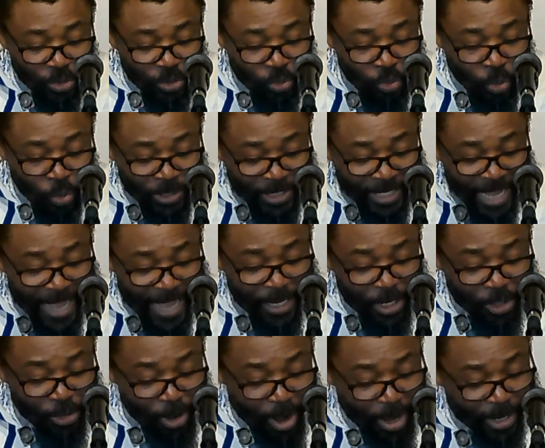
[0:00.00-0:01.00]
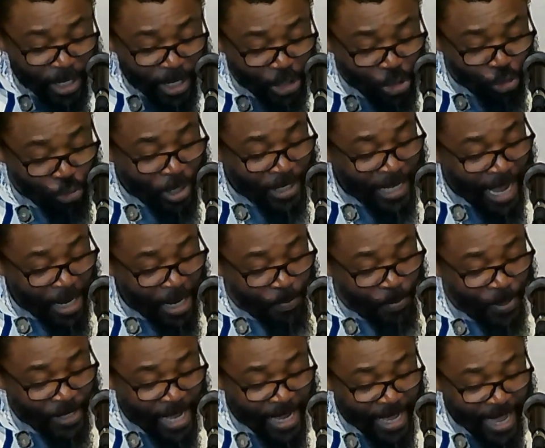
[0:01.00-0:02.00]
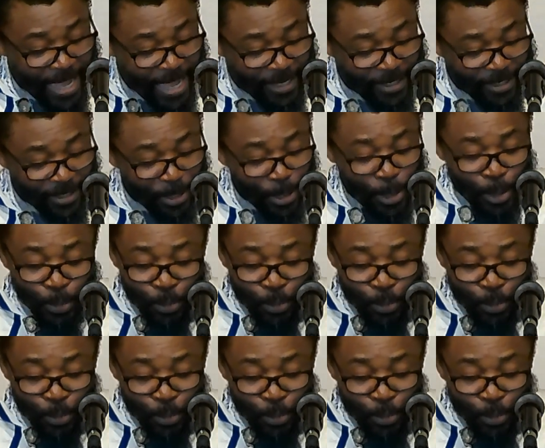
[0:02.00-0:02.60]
To set the donkey straight, I repeat again,